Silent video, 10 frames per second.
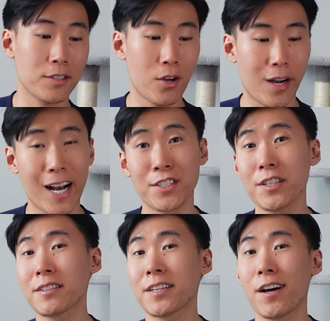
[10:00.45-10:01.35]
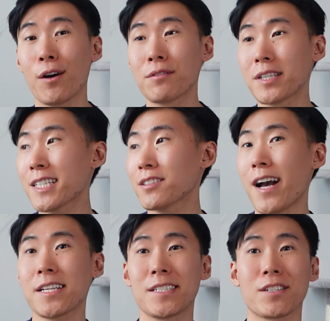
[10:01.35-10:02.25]
So as you can tell, these
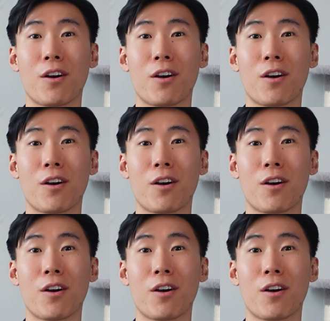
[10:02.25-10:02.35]
classes